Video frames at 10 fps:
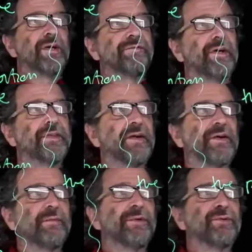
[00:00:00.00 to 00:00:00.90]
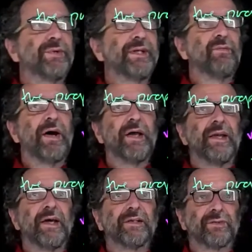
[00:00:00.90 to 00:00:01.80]
want to find the area between y
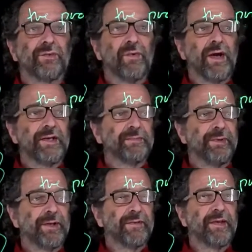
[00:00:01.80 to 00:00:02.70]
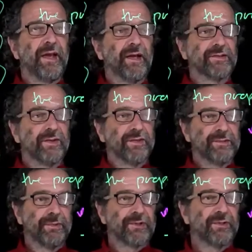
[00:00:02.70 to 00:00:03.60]
and x, when y is bigger than x, so this
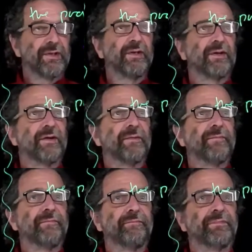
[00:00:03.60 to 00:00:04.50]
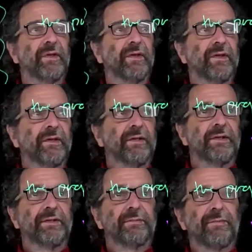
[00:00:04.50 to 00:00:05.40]
picture here,
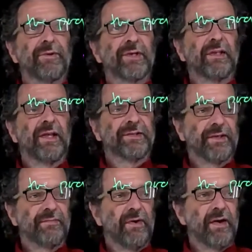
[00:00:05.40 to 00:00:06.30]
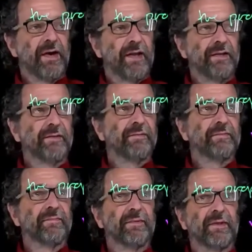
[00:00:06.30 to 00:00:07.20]
the proportion less than y
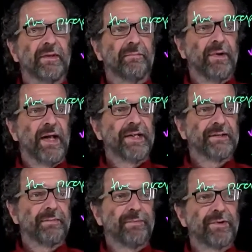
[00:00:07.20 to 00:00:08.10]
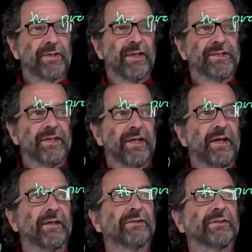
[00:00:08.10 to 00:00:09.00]
minus the proportion less than
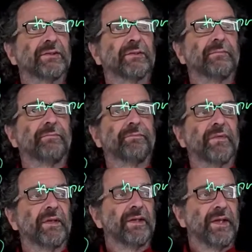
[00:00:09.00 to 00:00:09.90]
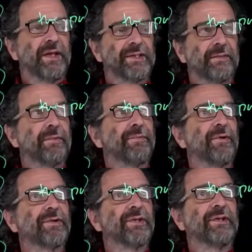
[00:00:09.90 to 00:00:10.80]
x is the
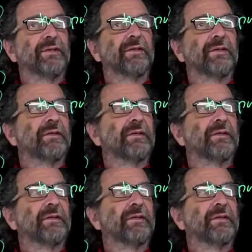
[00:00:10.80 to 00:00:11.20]
proportion,